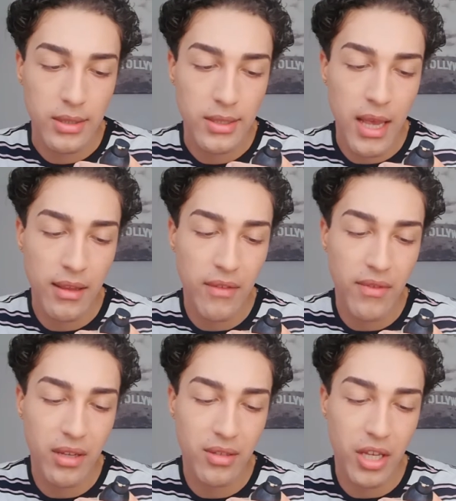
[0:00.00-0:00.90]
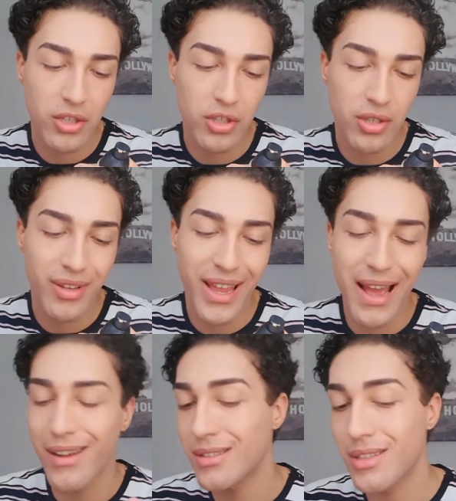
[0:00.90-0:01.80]
Satin foundation,
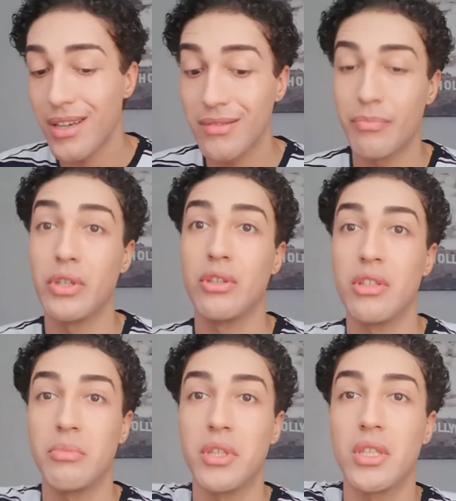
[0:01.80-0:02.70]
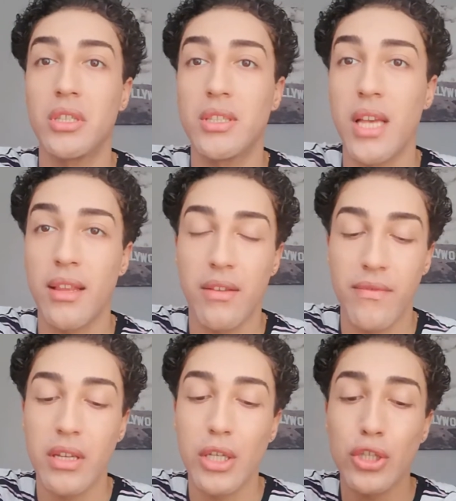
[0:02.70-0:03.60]
yeah, it's like buildable. Satin
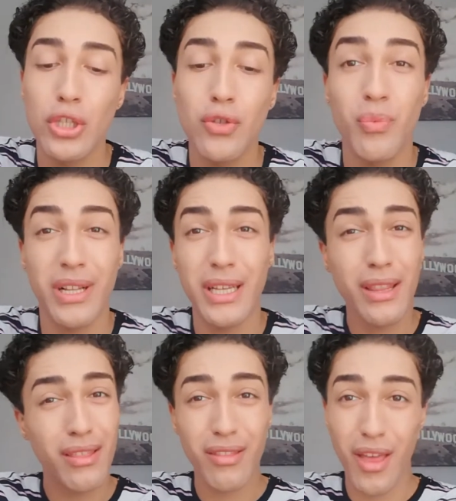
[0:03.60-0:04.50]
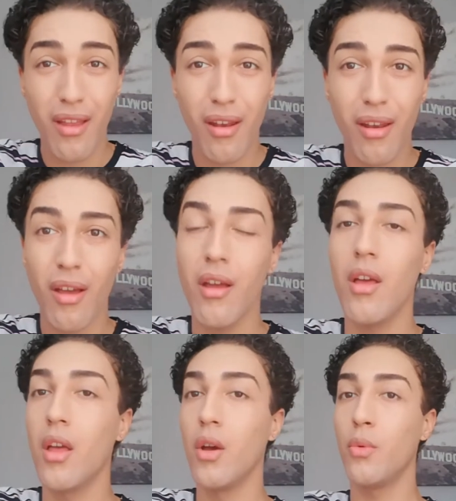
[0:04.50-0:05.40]
foundations are really thin
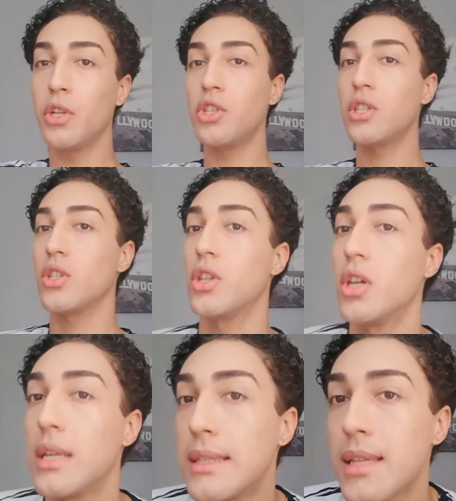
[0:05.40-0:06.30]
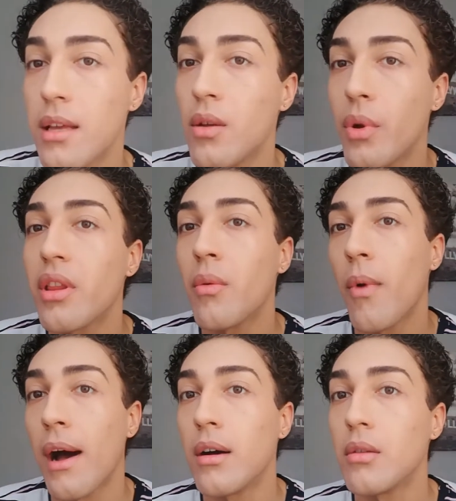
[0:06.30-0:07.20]
which is good. It's like the Wicked
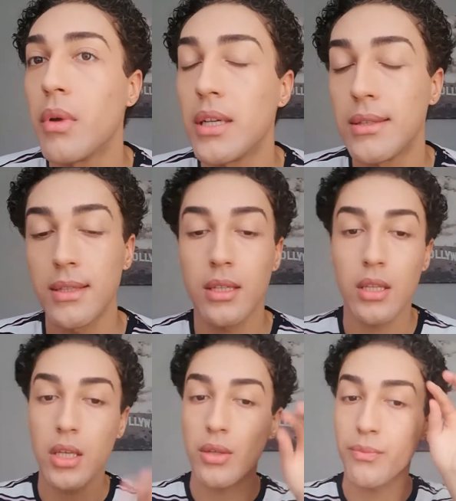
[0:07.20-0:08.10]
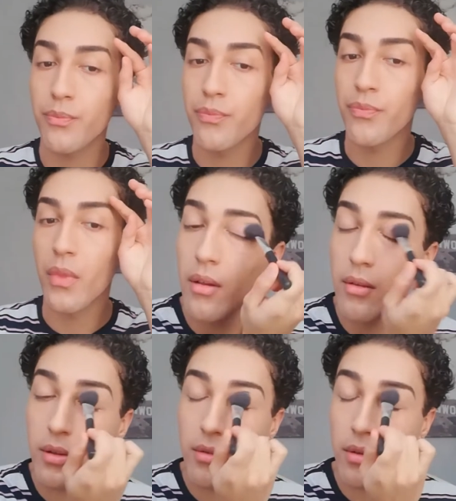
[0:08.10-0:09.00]
Mile, basically. So
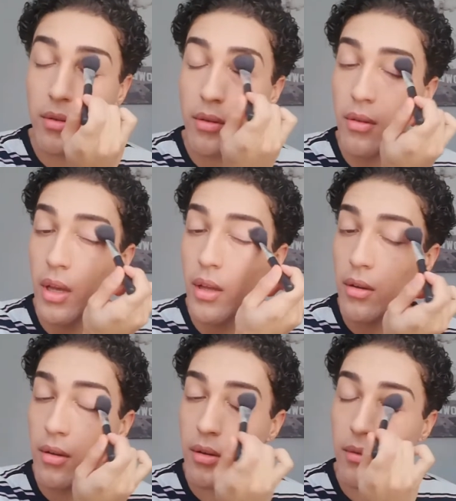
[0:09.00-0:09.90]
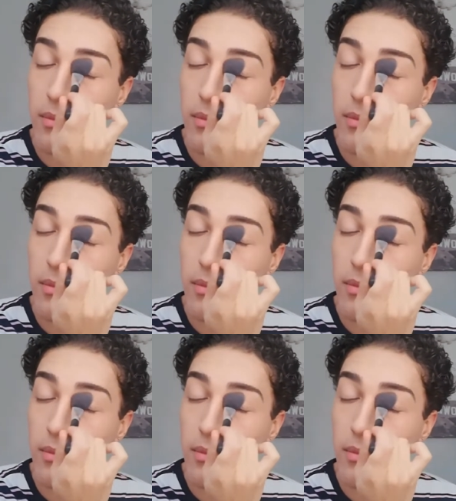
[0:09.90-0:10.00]
let's just do that.